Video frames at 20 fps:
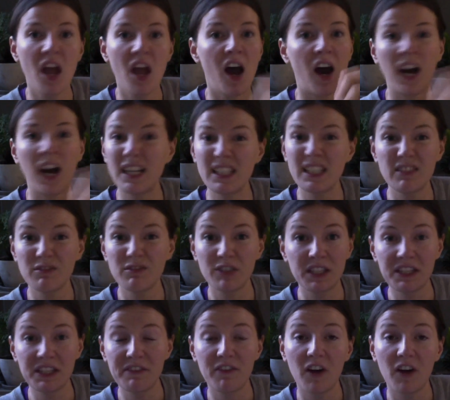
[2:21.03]
I didn't
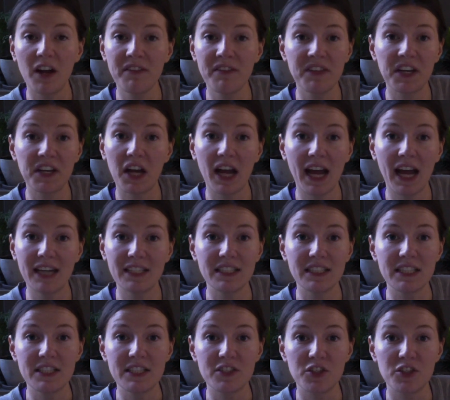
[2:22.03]
really find that I had
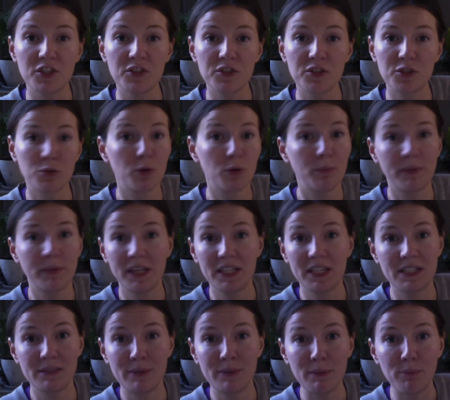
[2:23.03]
any students who appeared
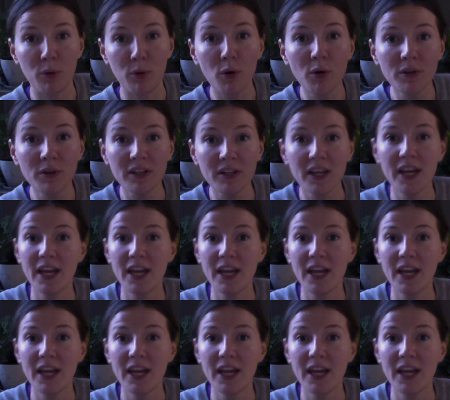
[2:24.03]
to be bored.